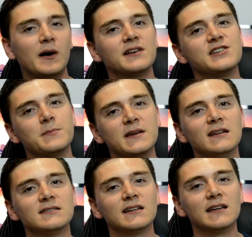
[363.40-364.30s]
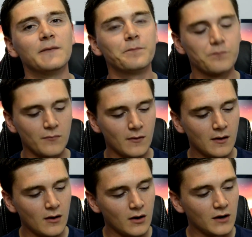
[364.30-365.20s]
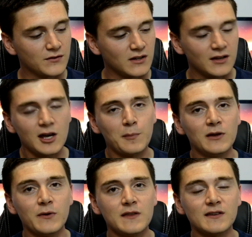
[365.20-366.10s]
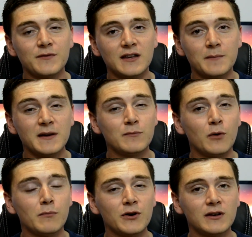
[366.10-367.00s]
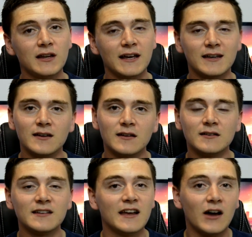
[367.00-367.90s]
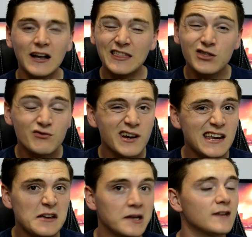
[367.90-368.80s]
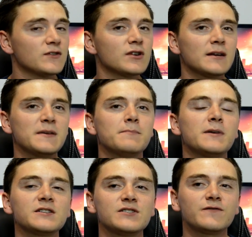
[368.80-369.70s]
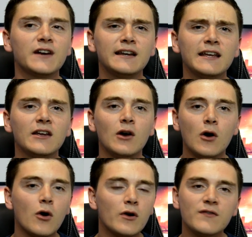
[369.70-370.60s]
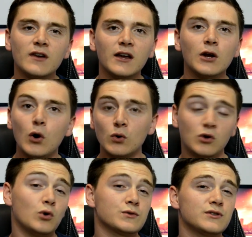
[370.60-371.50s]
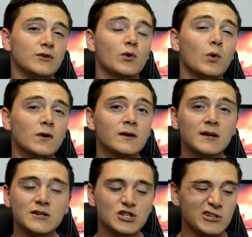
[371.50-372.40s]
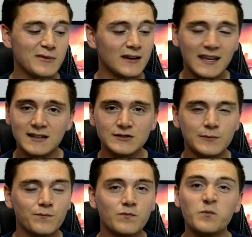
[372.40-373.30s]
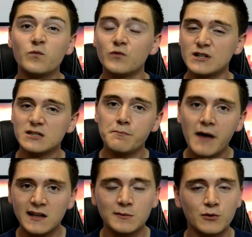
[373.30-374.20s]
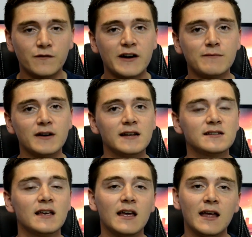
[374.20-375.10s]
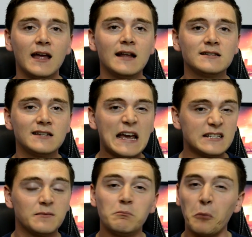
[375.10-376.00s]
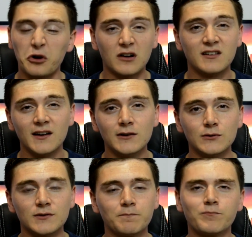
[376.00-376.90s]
budget PC. Obviously you couple it with something a bit more modern, like say an i3 if you're trying to be budget friendly, or even like an old Core 2 Quad, you should be able to get some respectable frame rates in today's modern titles.